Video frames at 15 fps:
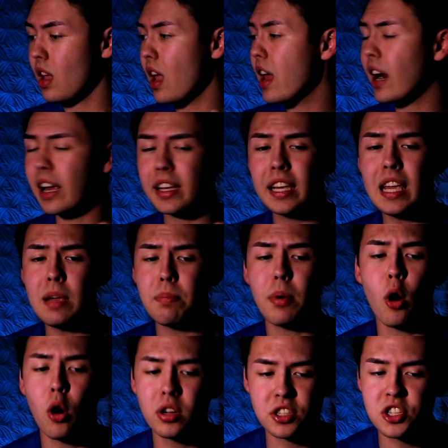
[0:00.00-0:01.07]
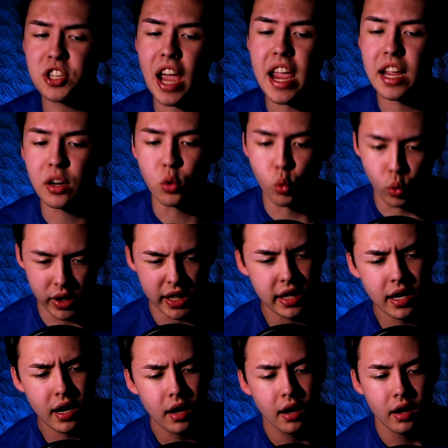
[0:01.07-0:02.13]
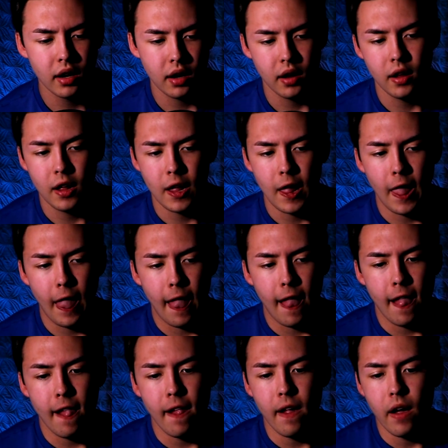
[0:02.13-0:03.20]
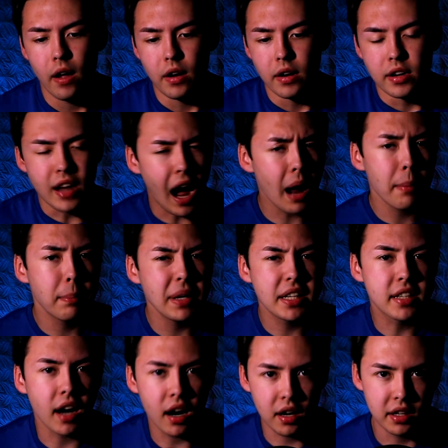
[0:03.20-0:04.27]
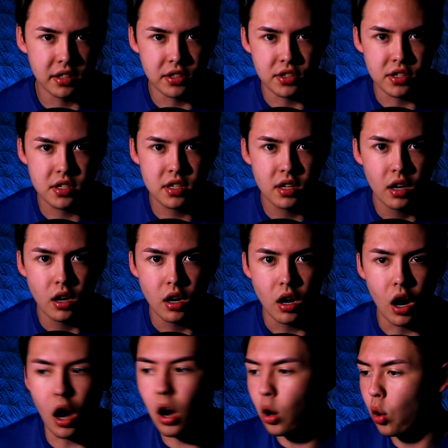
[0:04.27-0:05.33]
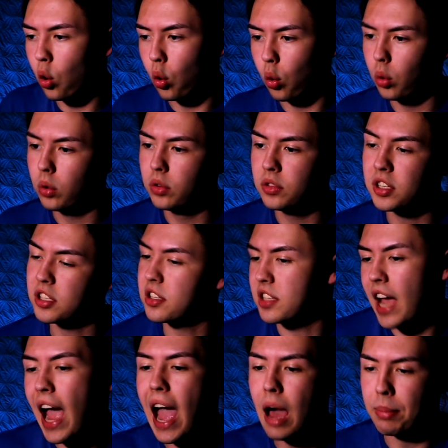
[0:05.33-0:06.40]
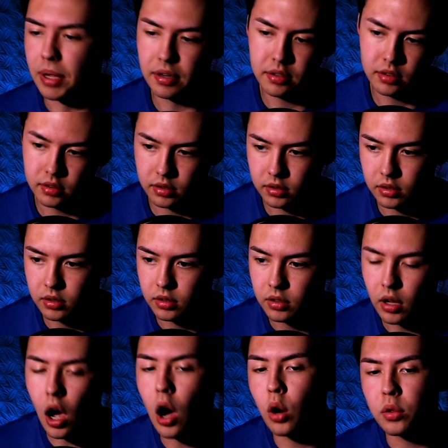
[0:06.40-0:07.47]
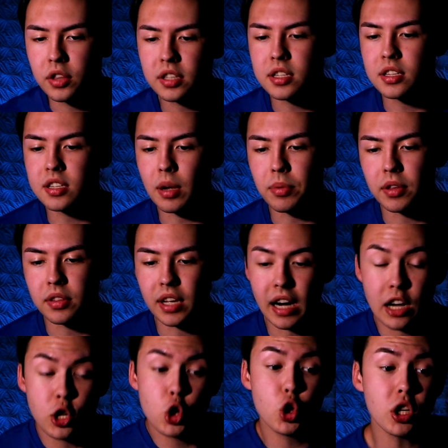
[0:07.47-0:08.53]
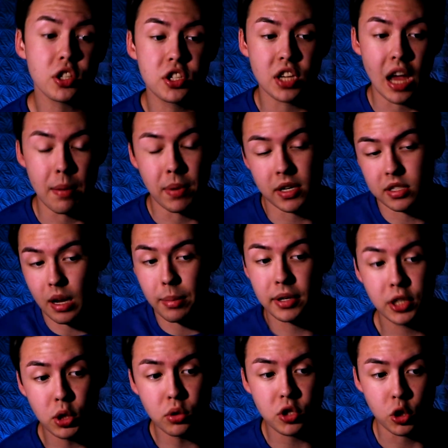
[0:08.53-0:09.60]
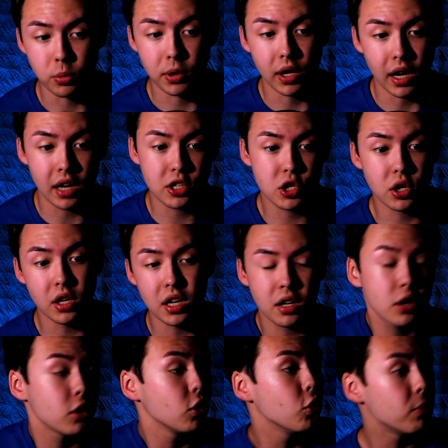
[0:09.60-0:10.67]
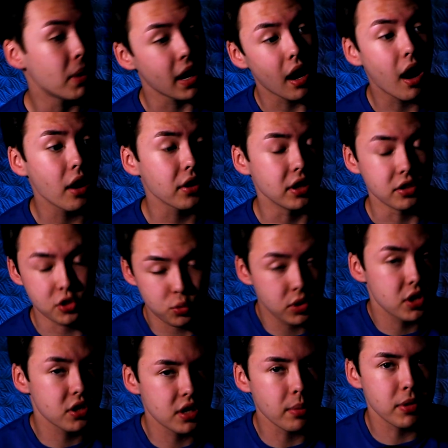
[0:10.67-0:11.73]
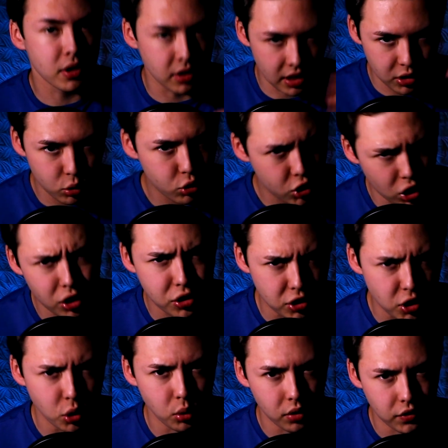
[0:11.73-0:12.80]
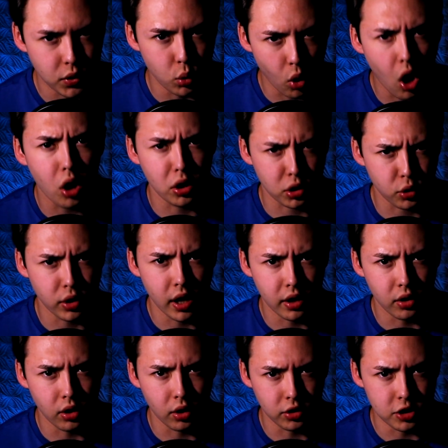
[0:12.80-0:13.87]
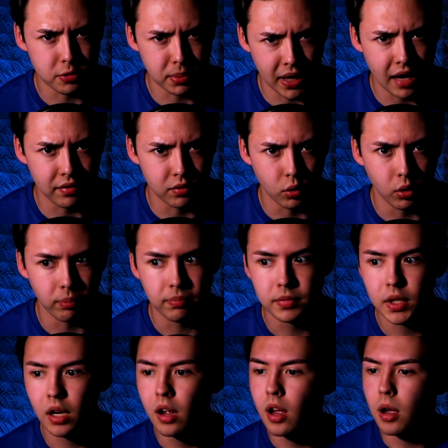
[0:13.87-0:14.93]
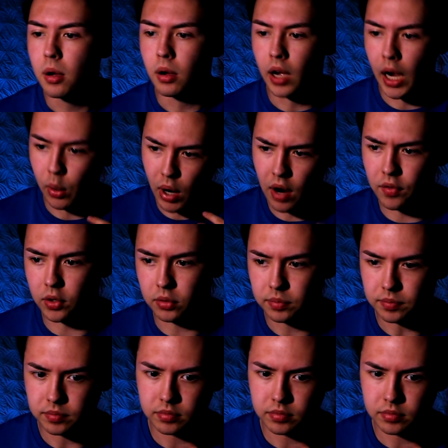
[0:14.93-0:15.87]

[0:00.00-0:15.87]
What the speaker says: And I keep on saying we, not because, oh, this is a habit. Oh, this is something that I should say because I'm a YouTuber and I should include my audience, which is something that you should do if you are a creator on this platform. However,